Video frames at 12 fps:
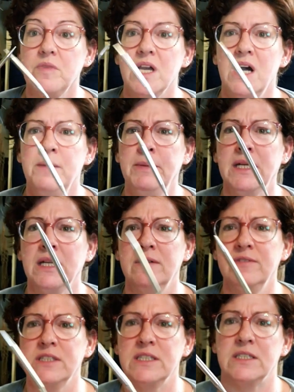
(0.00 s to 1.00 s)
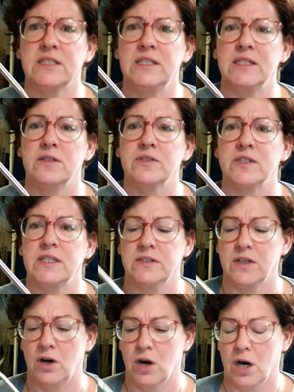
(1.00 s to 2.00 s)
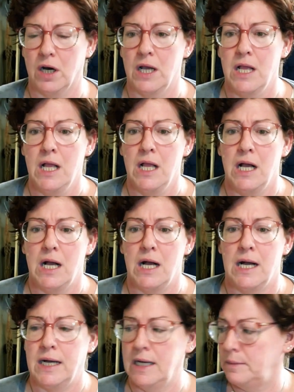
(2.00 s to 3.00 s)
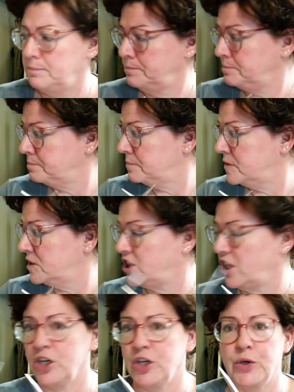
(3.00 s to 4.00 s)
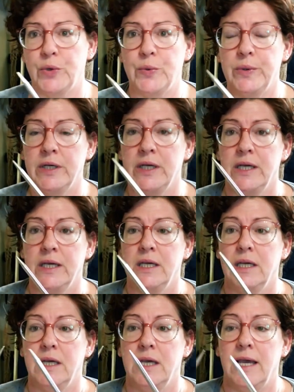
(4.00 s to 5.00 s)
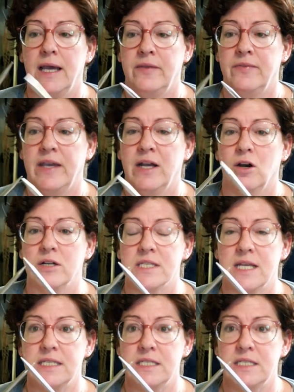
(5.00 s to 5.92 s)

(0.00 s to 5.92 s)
I'm in love with these needles. These are Chagoo, and they are a size